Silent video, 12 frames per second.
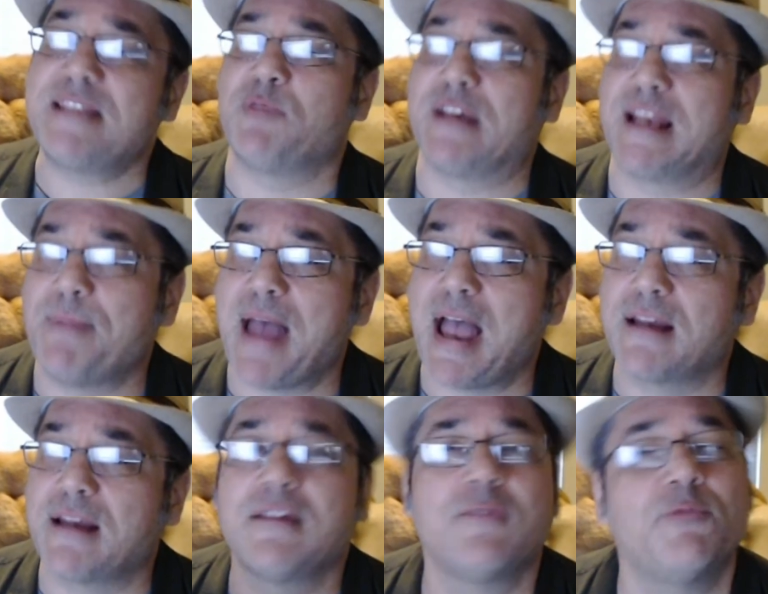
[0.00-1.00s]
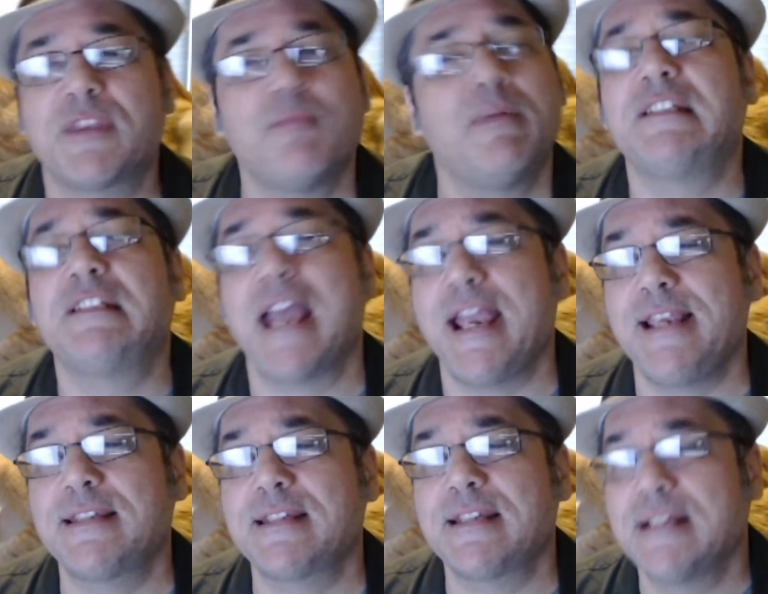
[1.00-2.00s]
please bring it back with
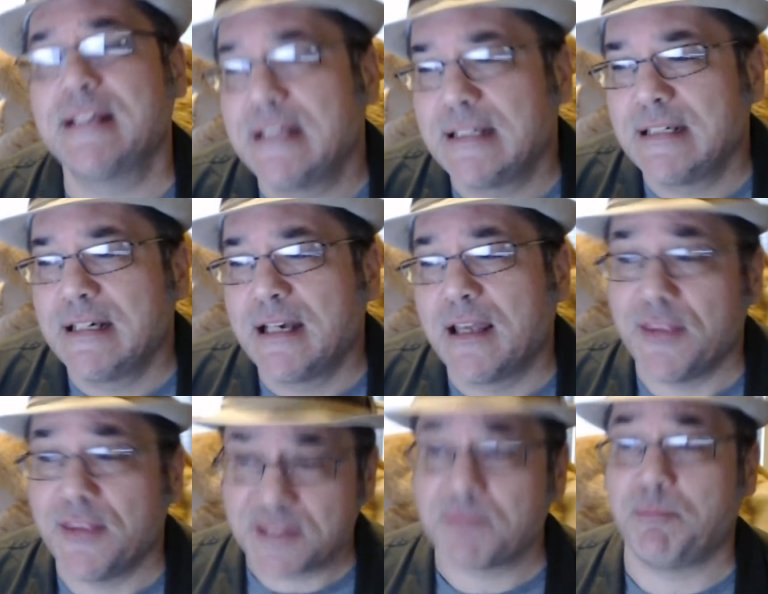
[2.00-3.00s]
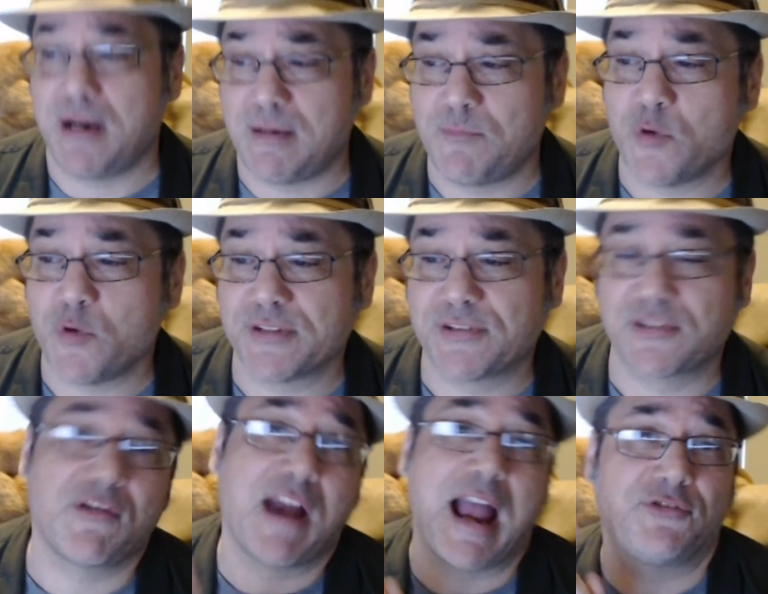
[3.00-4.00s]
much haste. This bum
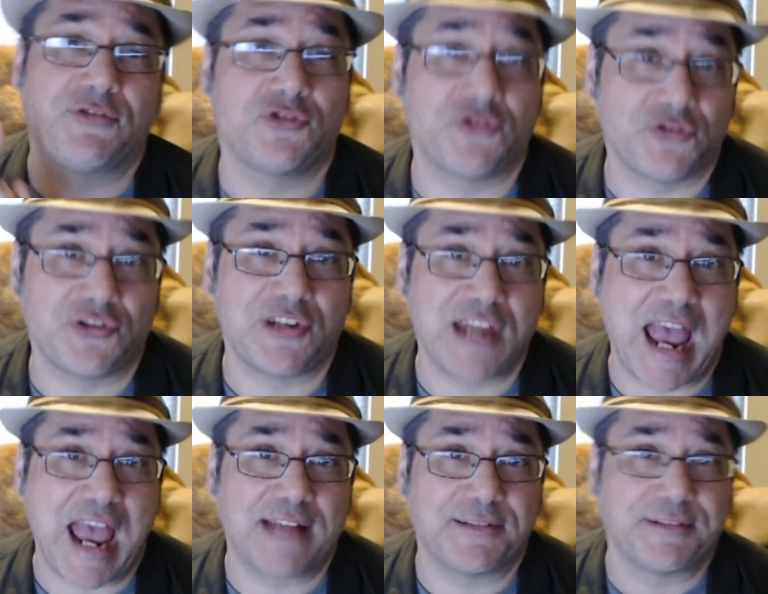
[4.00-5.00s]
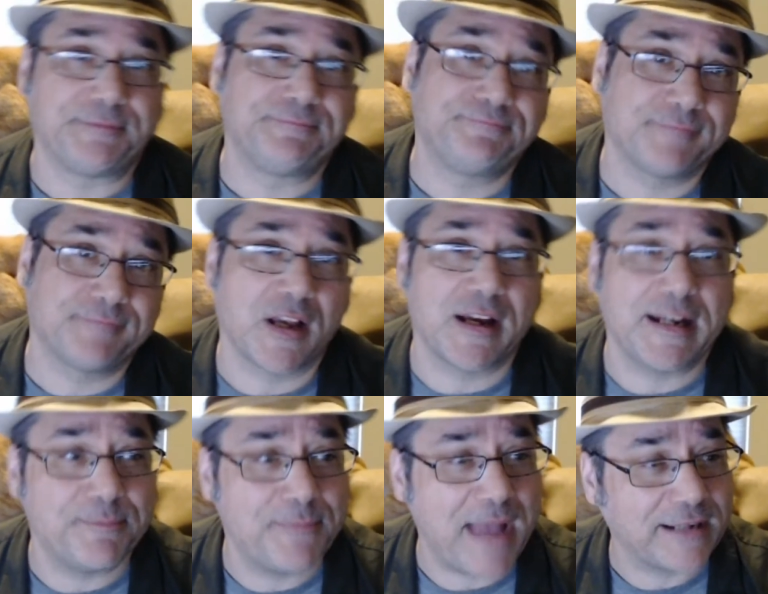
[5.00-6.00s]
once scratched, stat.
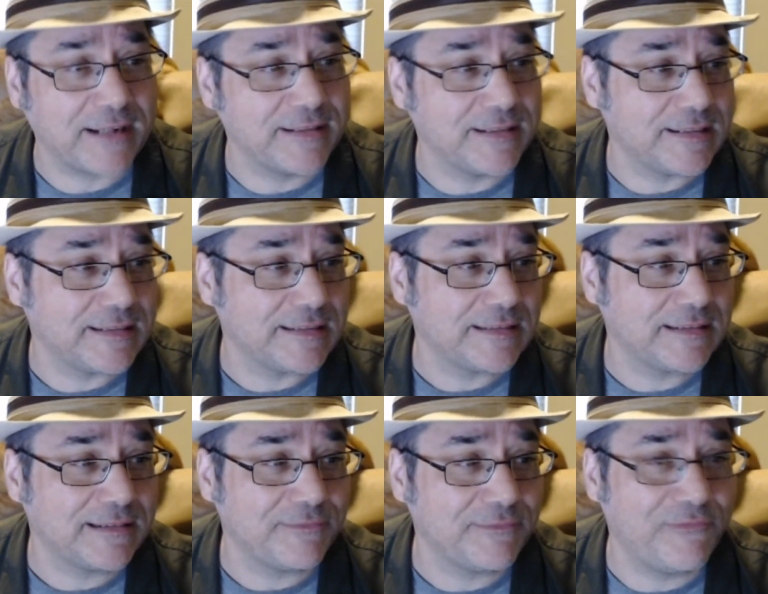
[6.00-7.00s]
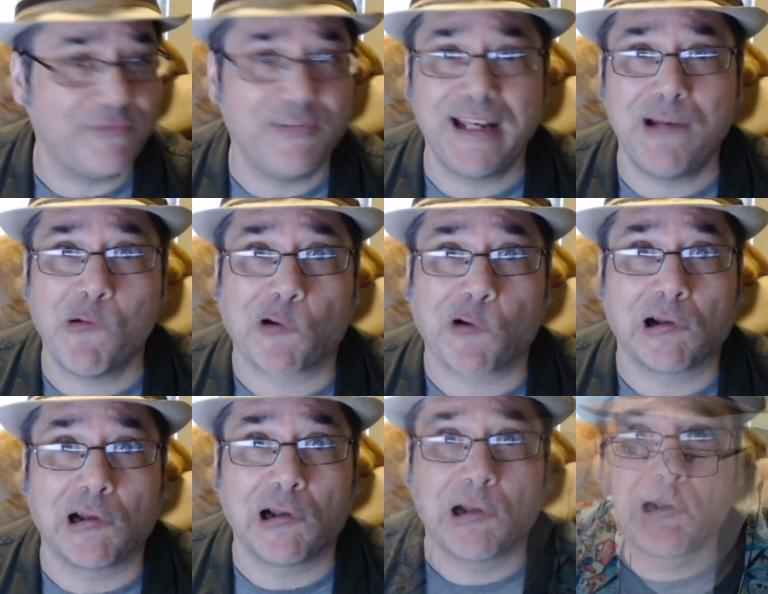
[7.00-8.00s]
All right, back to the
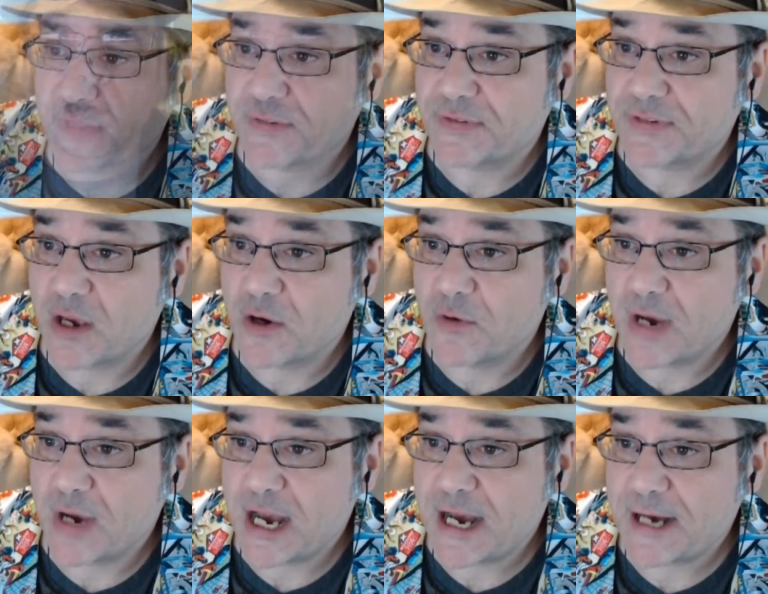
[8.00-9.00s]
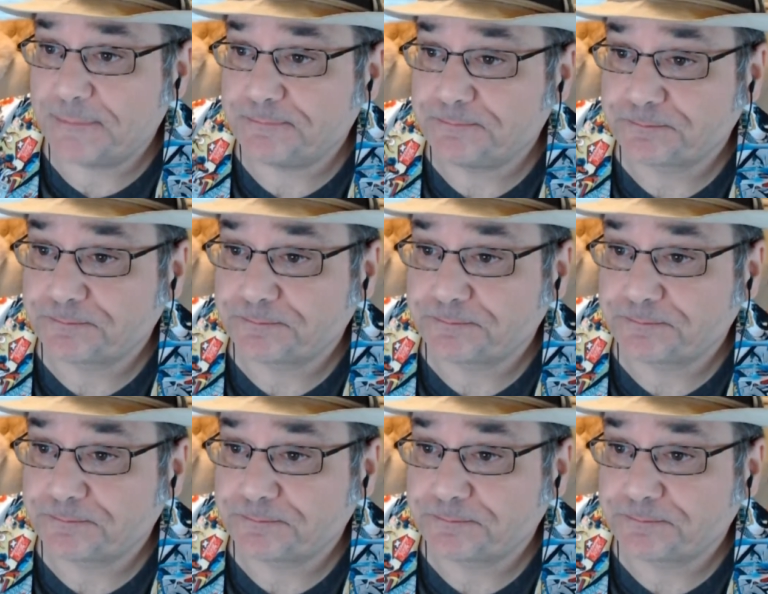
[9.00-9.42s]
video. So,